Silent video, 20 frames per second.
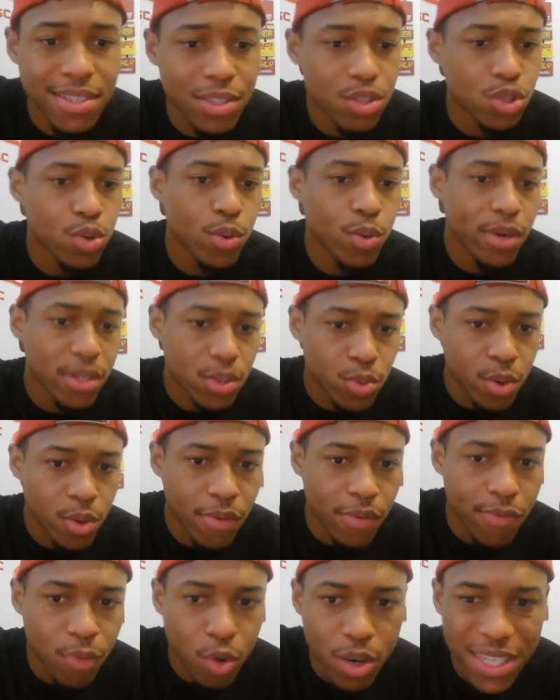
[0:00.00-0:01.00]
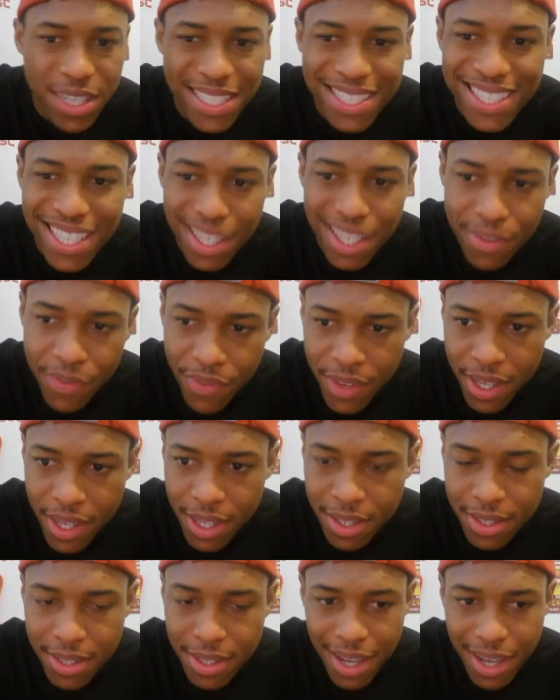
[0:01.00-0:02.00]
2024
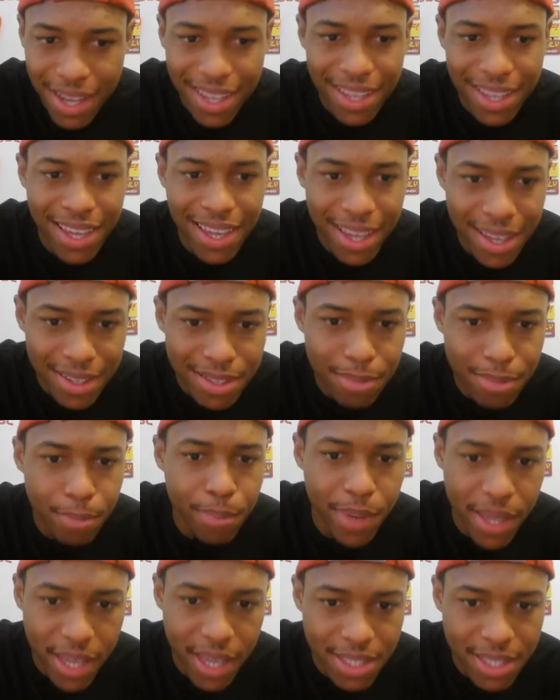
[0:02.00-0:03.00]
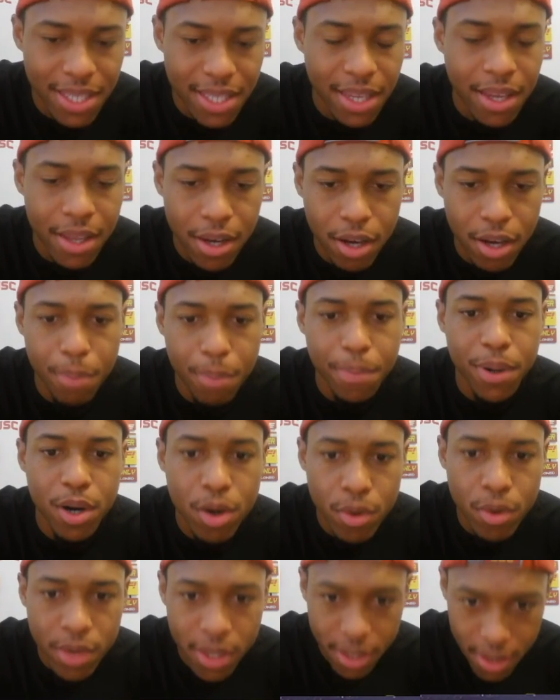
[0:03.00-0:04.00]
defense against Big Ten
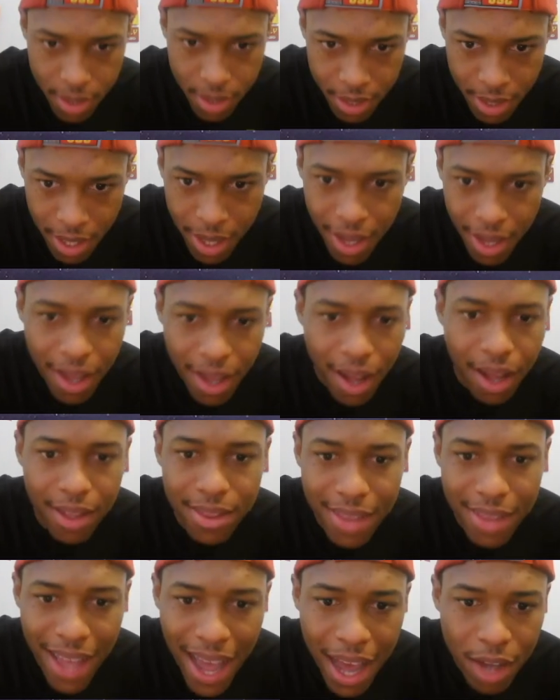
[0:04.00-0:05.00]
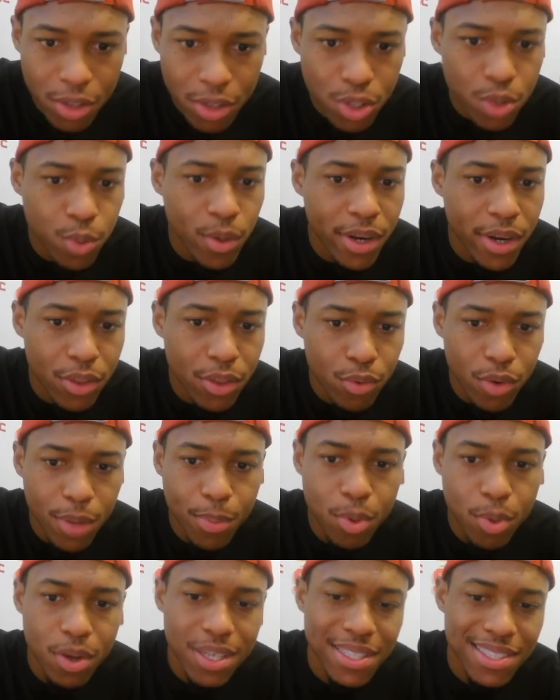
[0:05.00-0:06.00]
opponents allowed
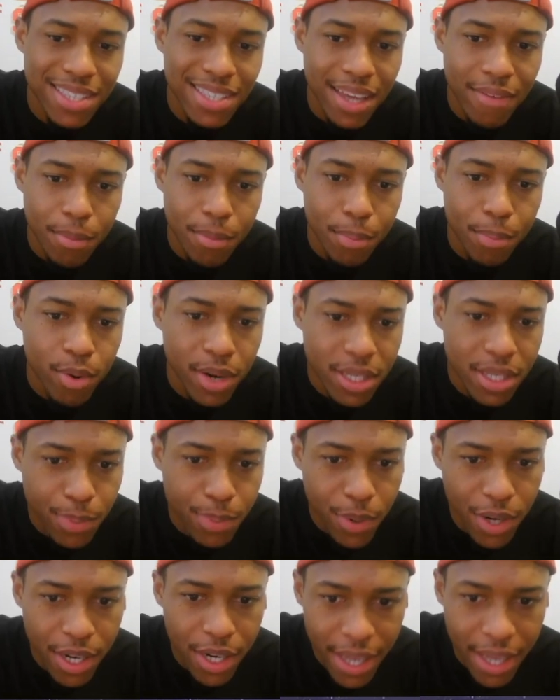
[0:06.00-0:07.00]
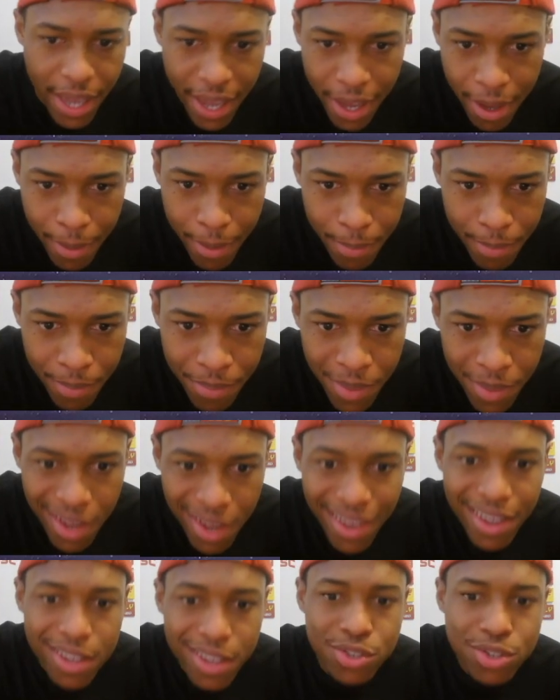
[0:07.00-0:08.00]
23.7 points per game,
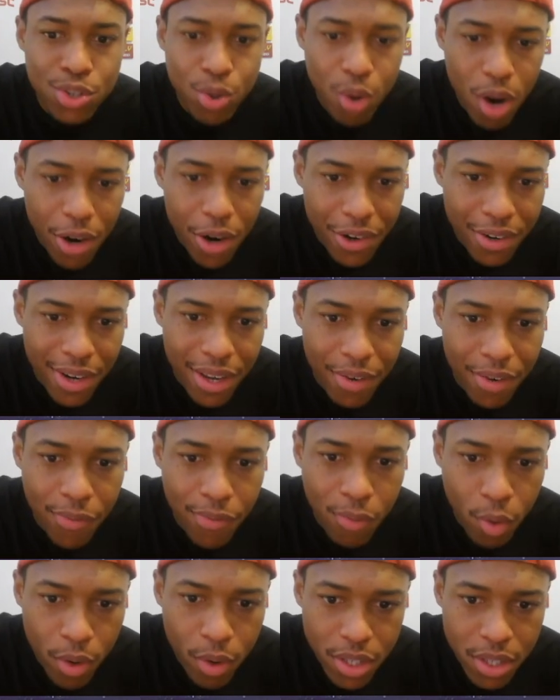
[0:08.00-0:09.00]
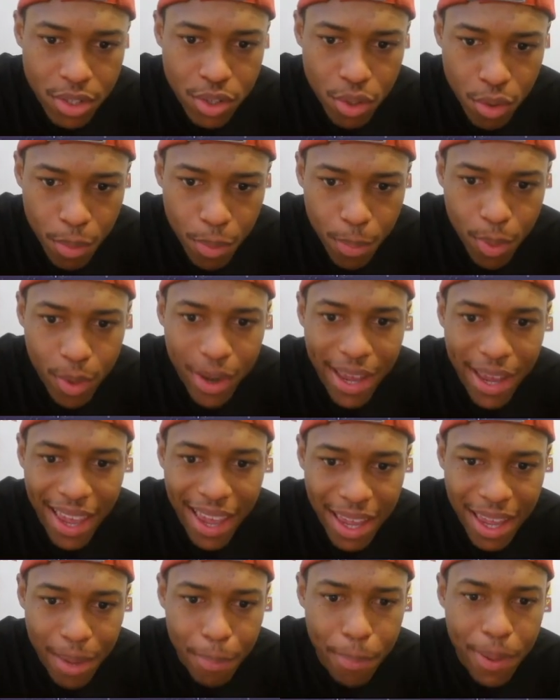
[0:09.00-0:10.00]

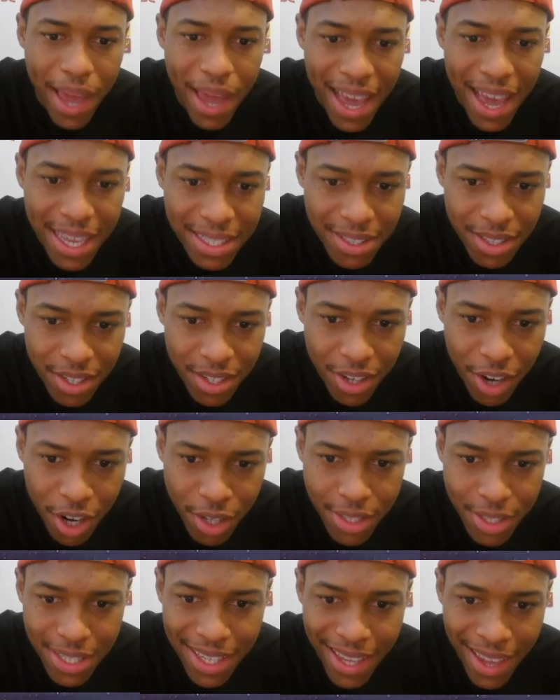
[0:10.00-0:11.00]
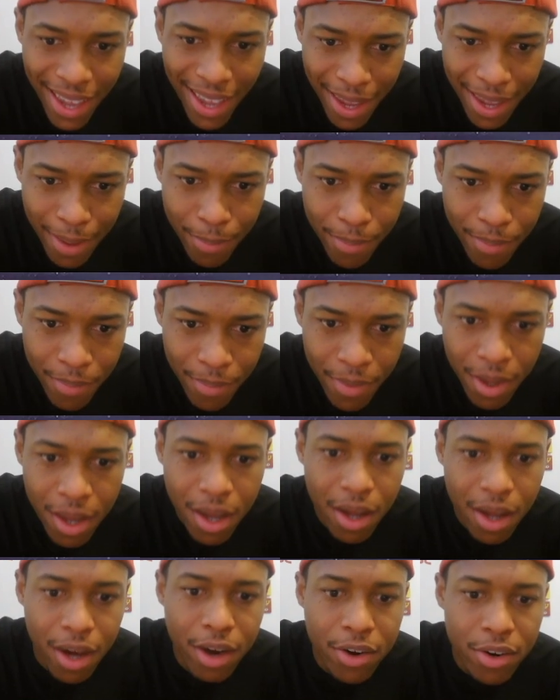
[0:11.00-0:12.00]
242.8 passing yards a game,
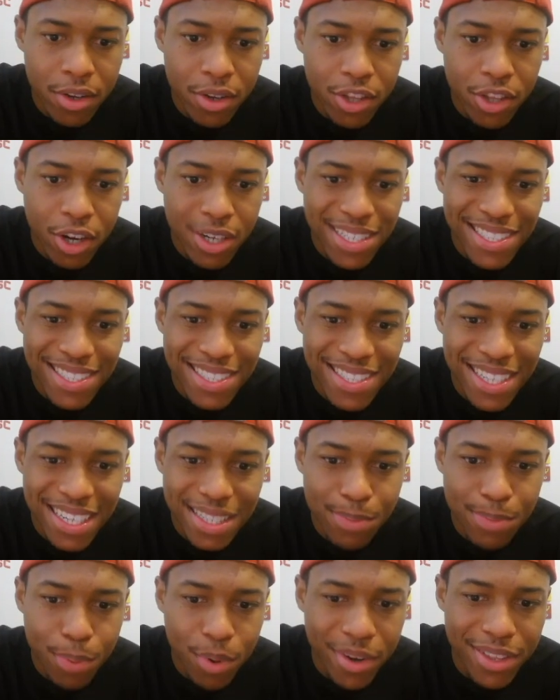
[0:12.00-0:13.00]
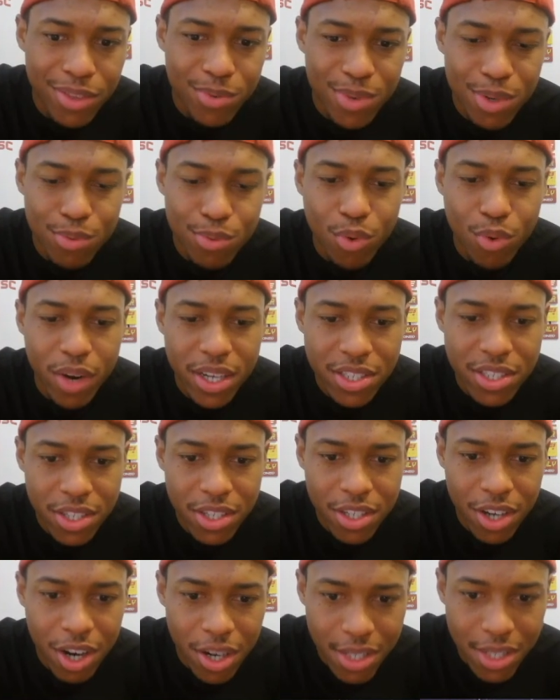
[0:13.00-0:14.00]
136.3 rushing
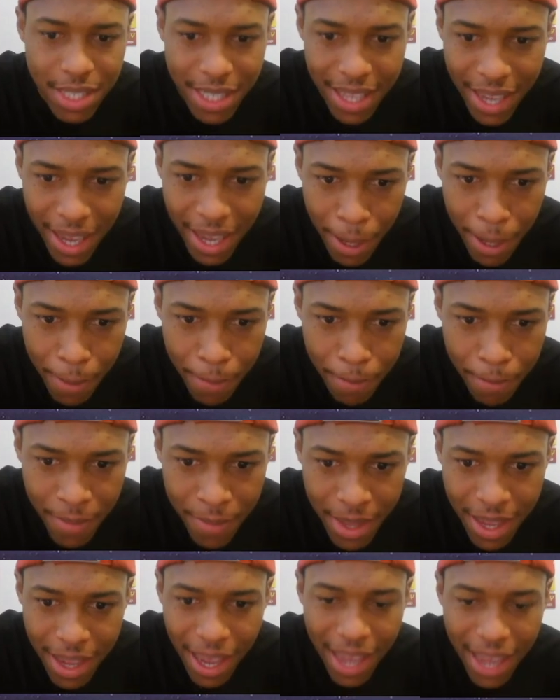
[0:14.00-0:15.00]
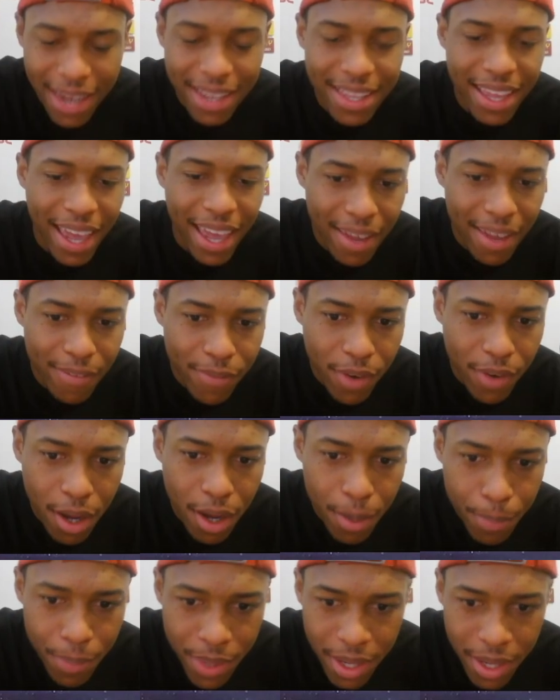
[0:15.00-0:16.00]
yards a game, and gave
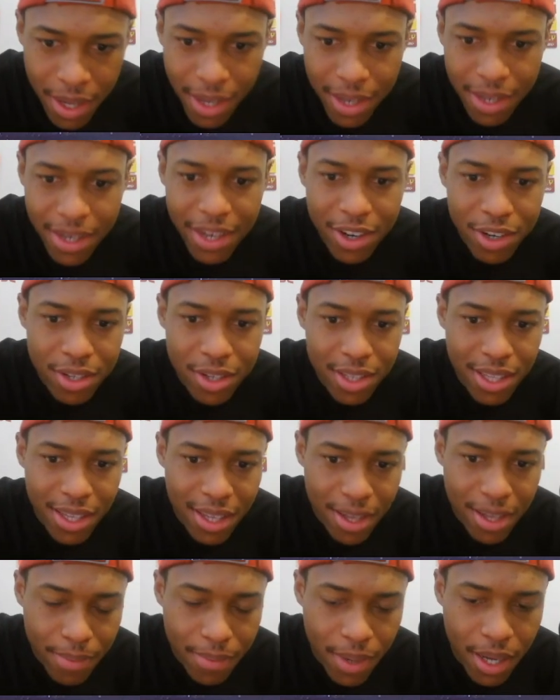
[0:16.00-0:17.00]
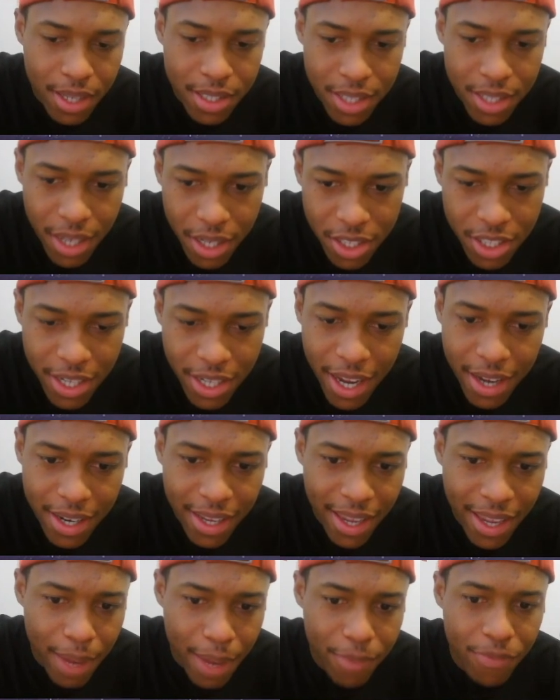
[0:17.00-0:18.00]
up nearly a touchdown a
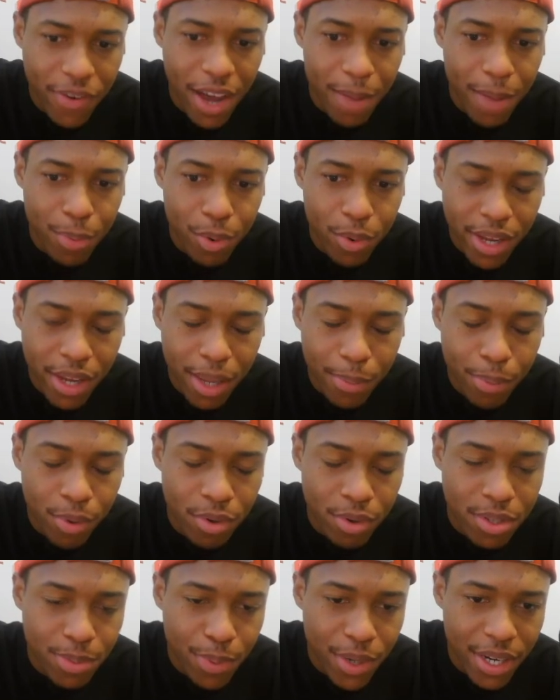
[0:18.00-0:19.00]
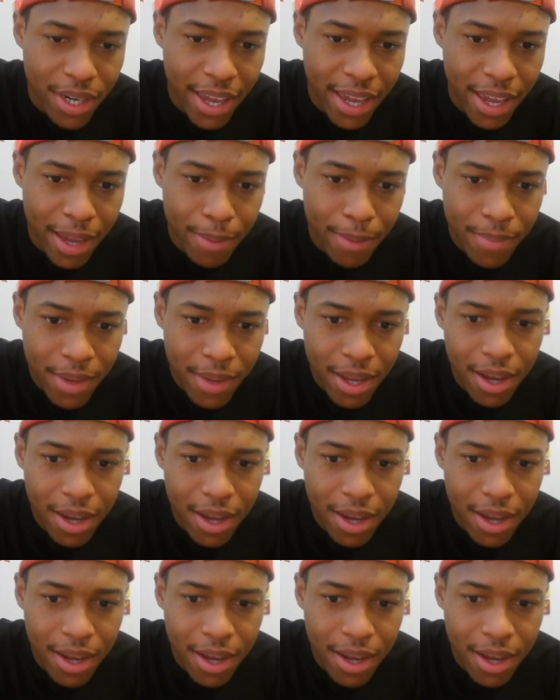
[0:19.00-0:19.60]
game, 5.8 points per game.